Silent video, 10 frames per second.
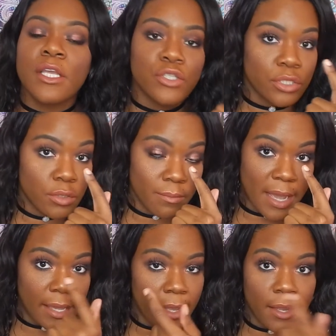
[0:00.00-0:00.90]
to
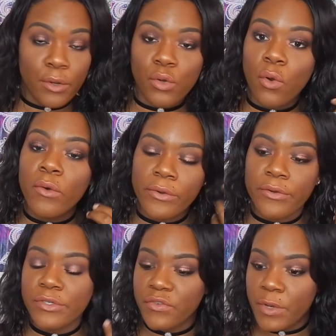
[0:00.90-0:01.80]
my inner
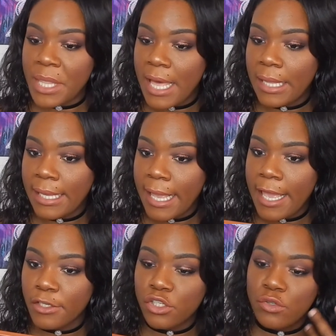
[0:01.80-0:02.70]
corners for that like
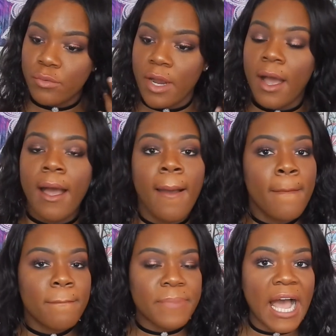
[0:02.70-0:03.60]
extra
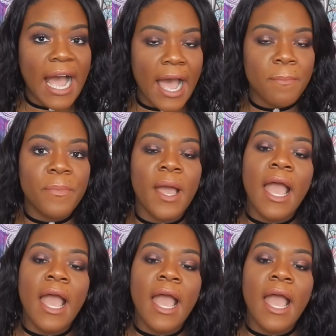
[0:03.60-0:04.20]
pop.